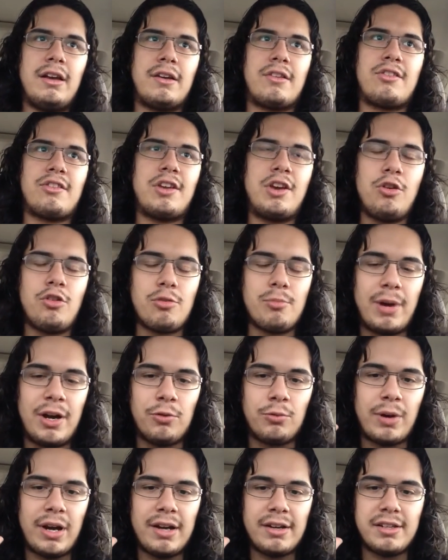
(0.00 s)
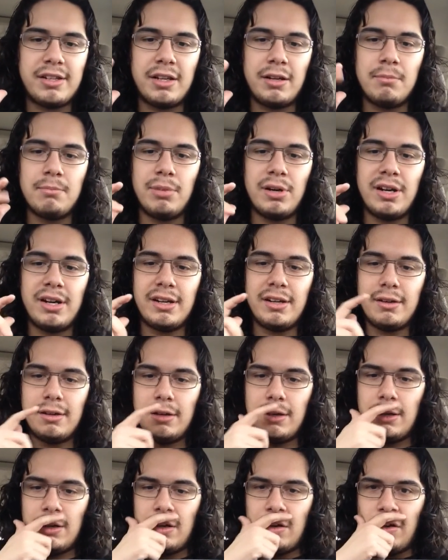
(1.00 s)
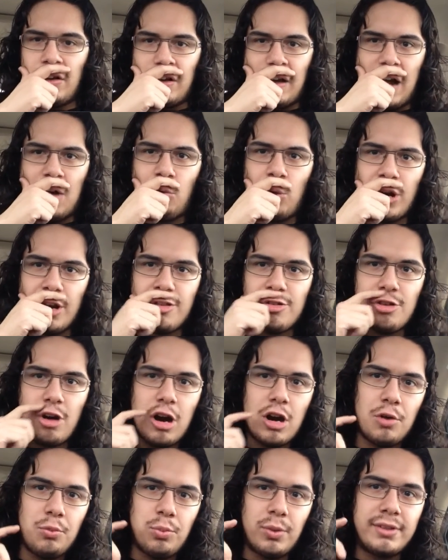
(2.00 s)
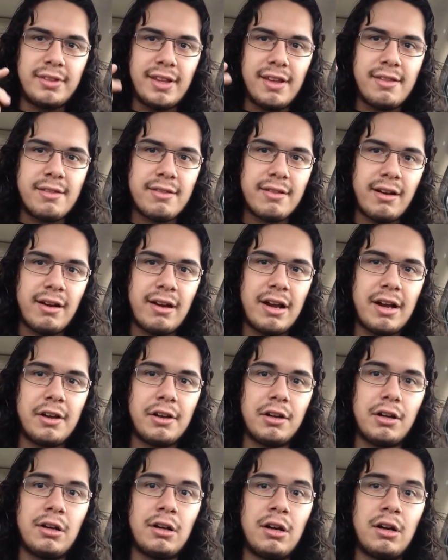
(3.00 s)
Excuse my ranting, but I want to start off with the side